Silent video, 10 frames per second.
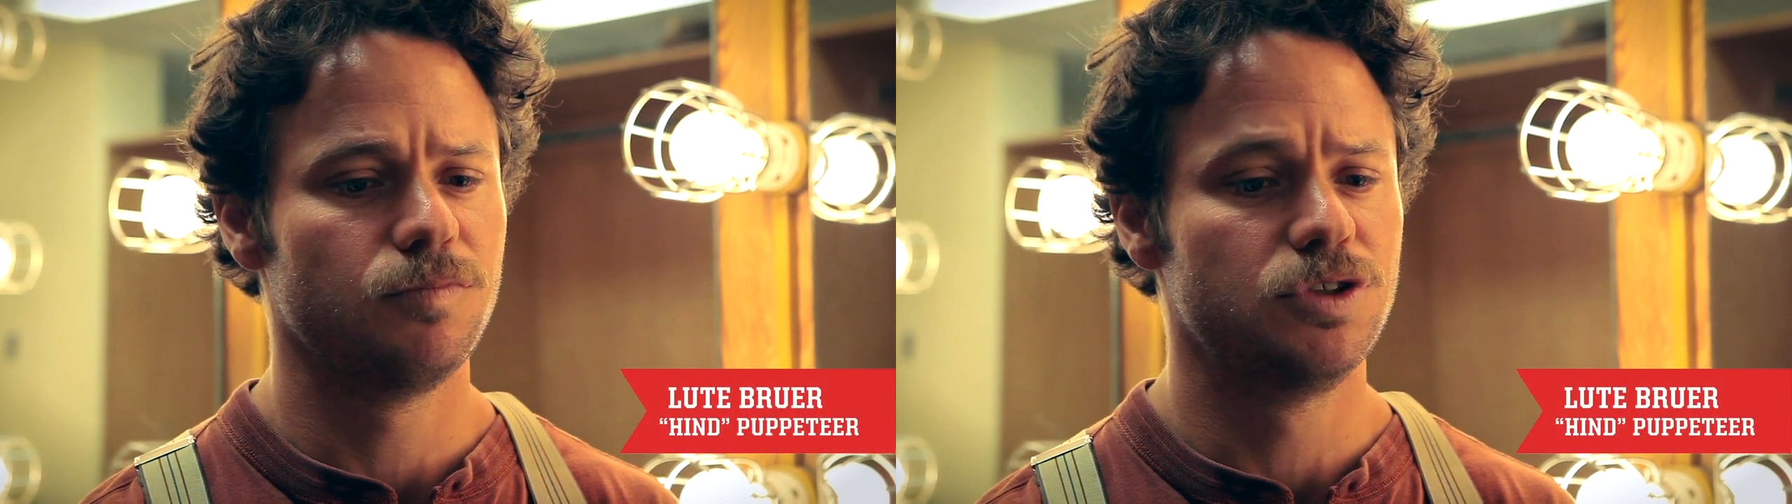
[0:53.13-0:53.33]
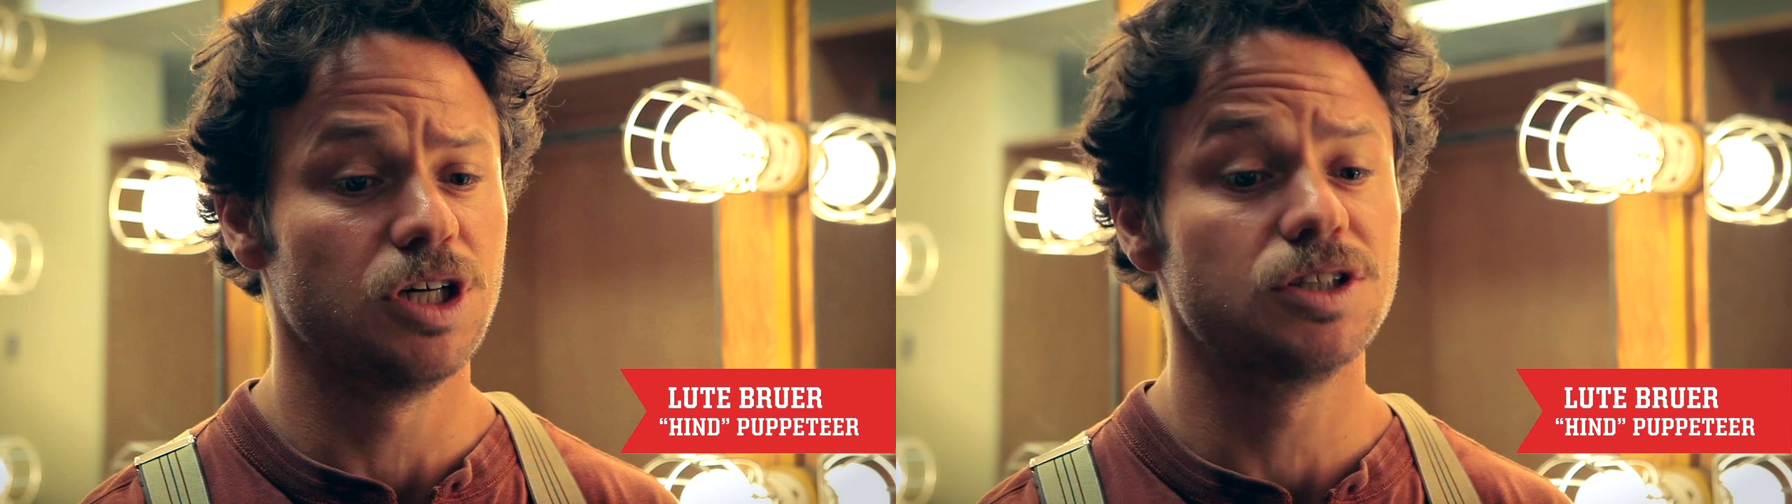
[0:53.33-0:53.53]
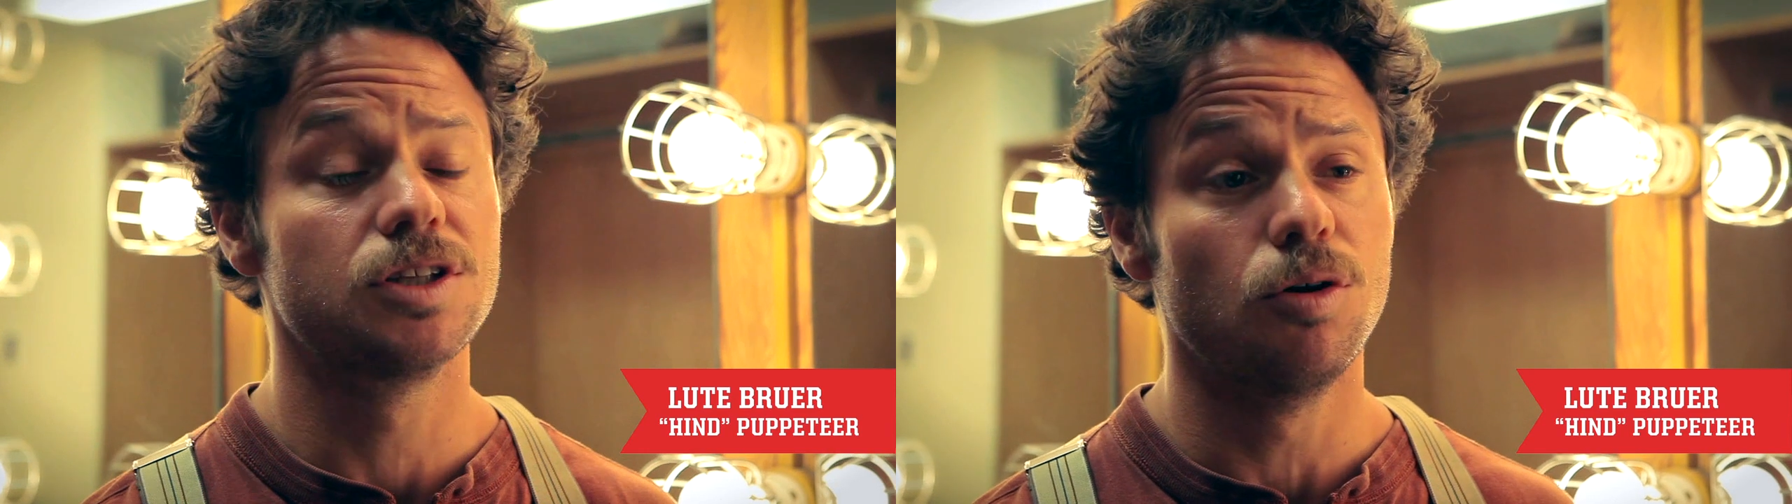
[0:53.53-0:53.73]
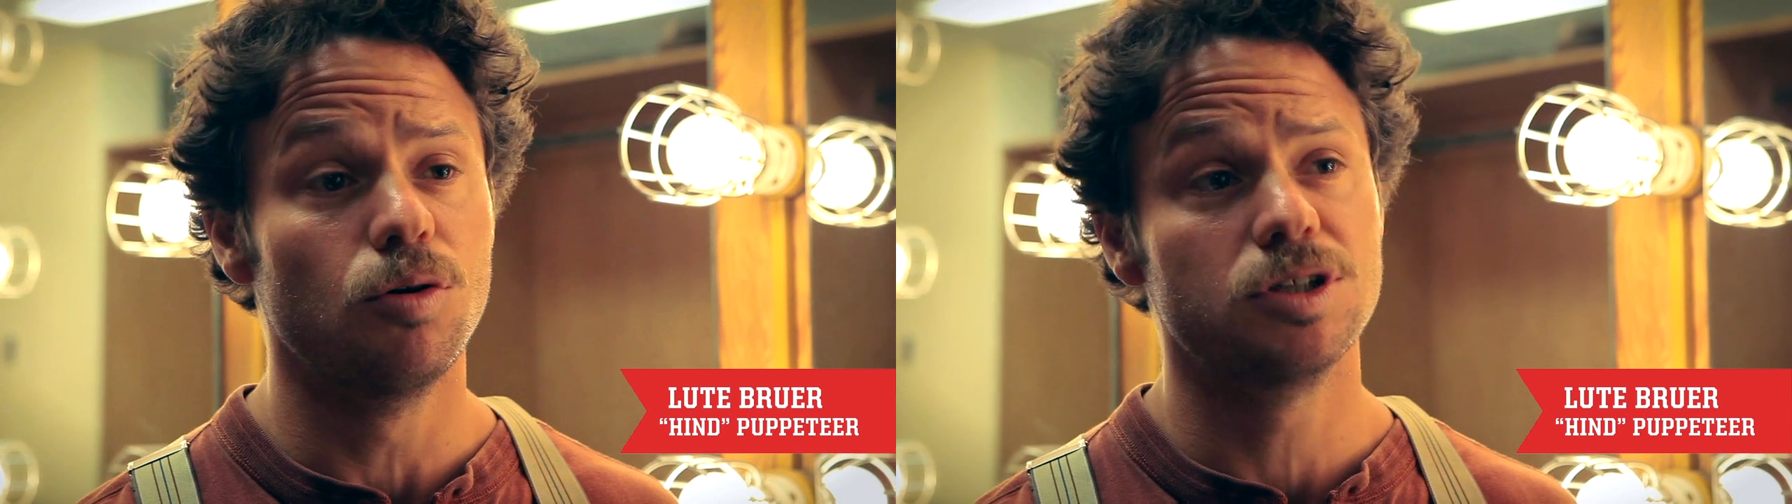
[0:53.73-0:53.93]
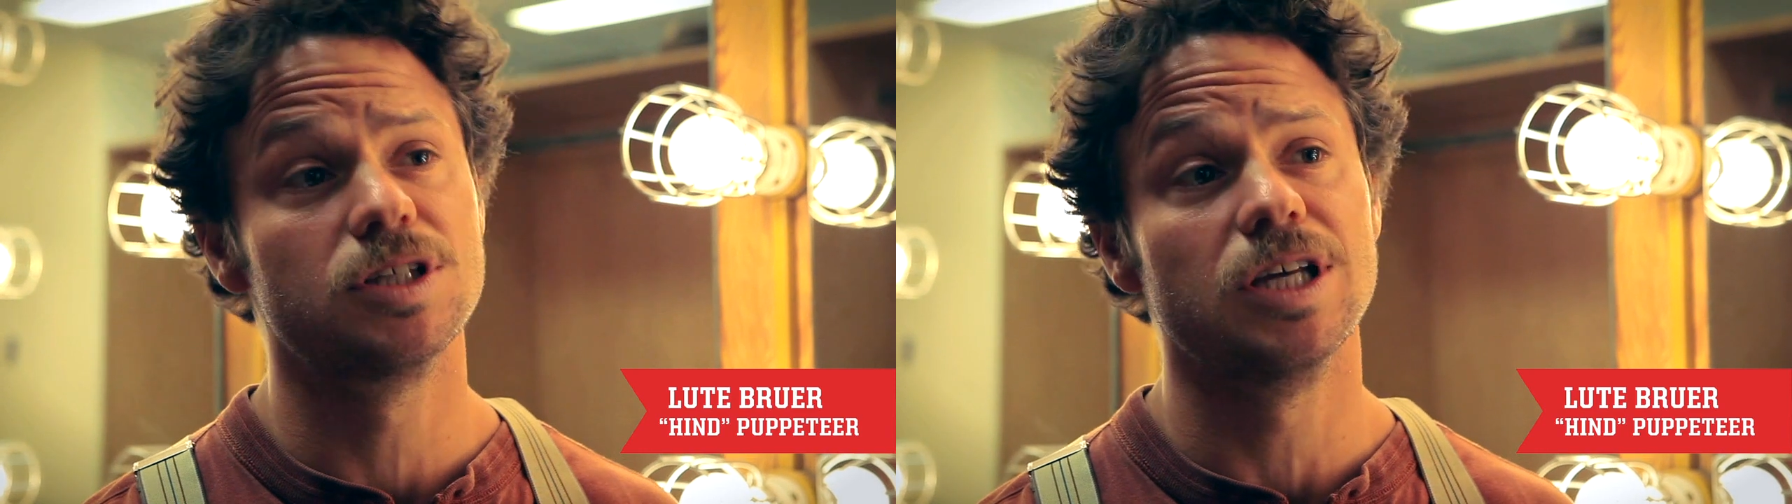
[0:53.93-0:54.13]
just the
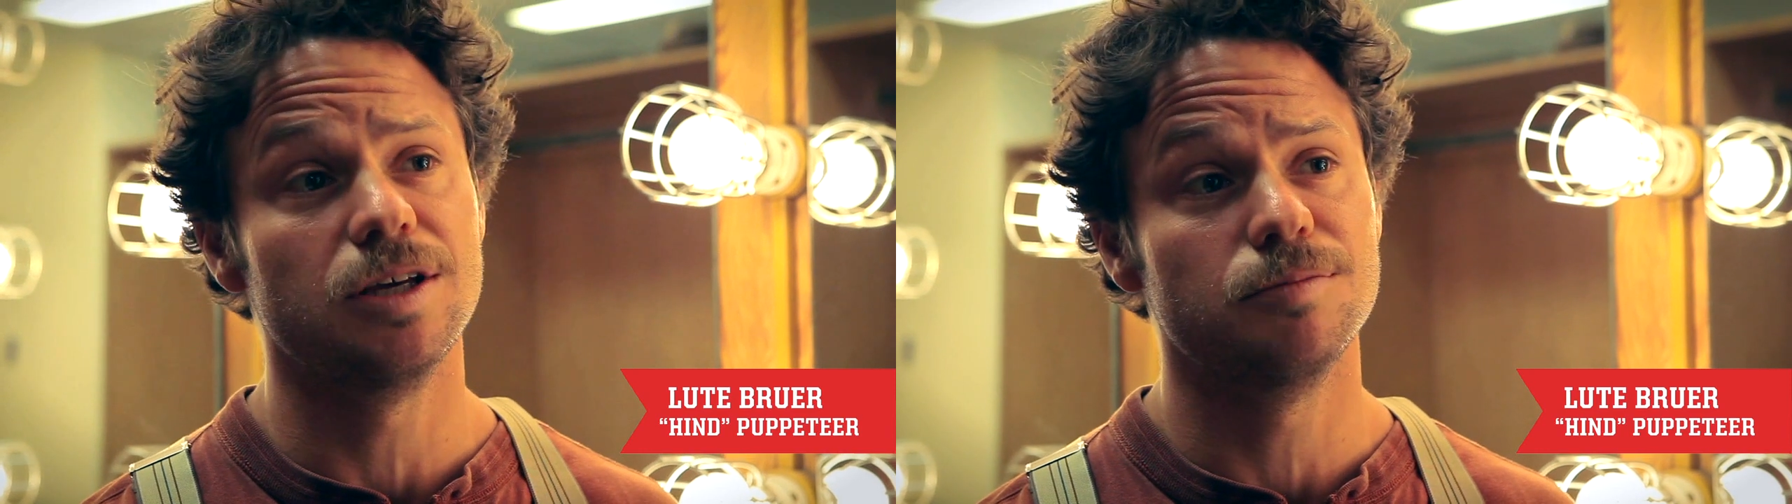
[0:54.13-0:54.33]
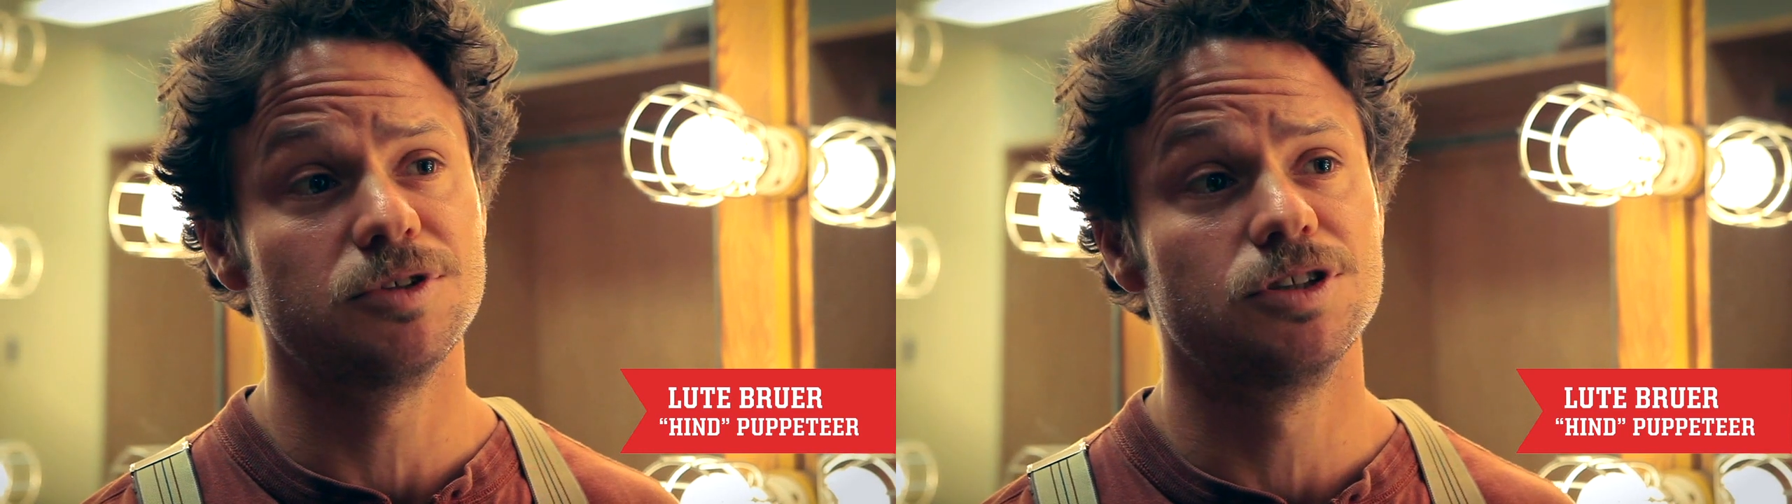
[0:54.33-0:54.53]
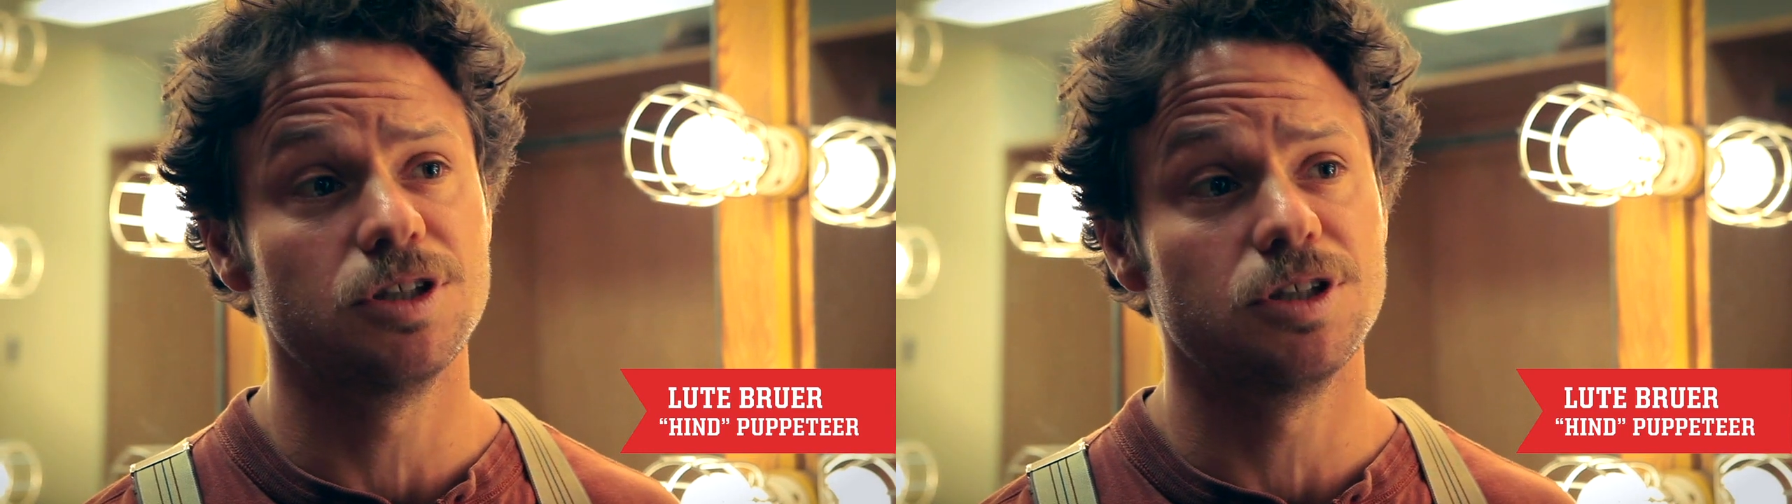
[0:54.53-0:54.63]
horse teams,